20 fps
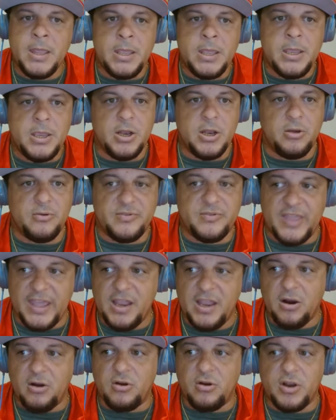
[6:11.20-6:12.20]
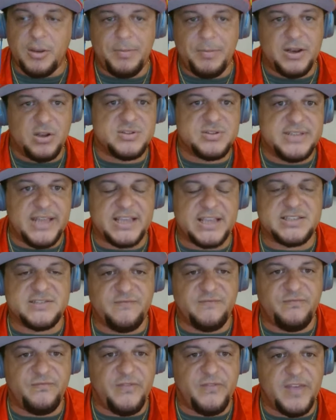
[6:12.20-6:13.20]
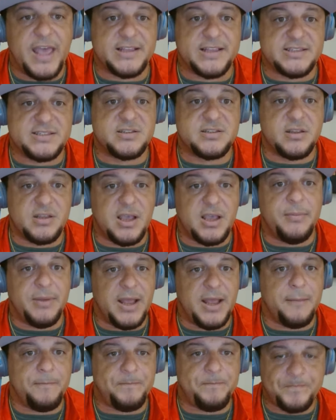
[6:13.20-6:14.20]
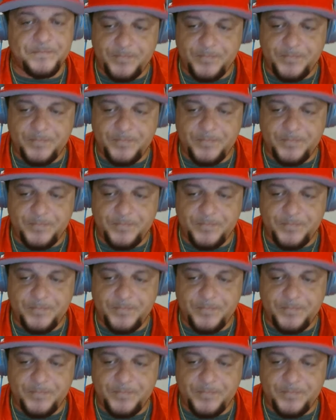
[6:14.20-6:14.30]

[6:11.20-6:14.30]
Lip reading: you know, they are going to be those next vets coming up.